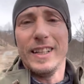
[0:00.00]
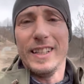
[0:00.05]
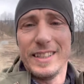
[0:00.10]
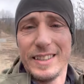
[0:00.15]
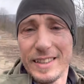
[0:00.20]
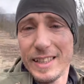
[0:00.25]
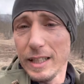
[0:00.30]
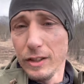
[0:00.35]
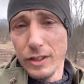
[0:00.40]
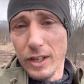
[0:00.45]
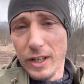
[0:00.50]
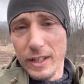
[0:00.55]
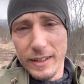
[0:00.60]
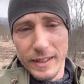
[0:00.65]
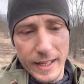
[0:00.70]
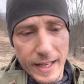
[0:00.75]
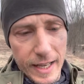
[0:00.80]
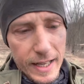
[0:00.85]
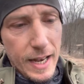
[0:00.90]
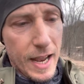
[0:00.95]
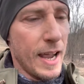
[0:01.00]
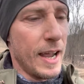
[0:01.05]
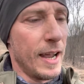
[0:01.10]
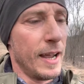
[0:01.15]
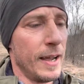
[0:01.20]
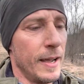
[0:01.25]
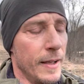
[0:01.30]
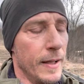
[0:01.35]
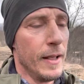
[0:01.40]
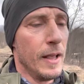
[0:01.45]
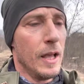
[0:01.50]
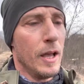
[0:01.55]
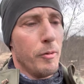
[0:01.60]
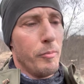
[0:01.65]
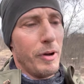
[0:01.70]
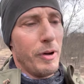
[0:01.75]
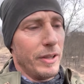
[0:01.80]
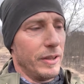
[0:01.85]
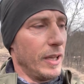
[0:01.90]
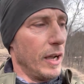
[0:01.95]
still not dead,
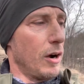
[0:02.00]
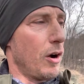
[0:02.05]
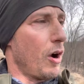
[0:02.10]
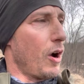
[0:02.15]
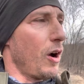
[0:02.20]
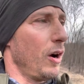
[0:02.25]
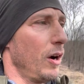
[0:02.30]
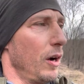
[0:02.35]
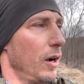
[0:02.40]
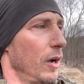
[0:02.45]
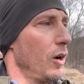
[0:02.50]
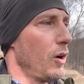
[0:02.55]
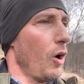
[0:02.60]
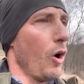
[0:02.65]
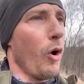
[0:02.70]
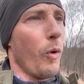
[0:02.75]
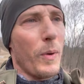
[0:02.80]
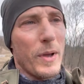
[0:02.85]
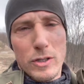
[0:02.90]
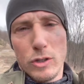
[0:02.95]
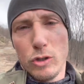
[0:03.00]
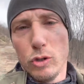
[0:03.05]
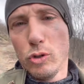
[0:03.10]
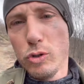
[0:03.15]
but there are always new